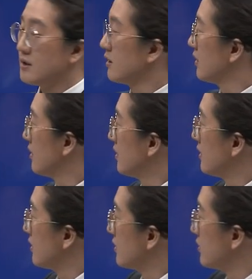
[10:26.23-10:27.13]

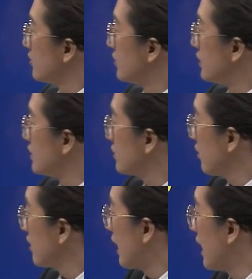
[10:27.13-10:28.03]
disadvantages of
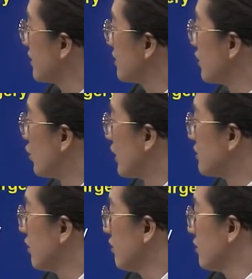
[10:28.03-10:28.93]
flapless surgery
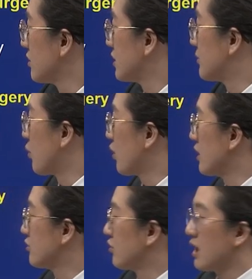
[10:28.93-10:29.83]
can be
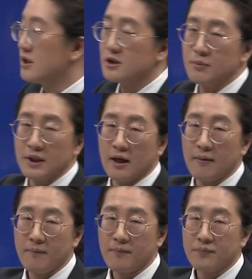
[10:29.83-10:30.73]
overcome using
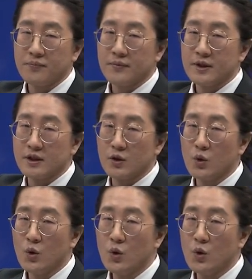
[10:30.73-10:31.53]
digital guide.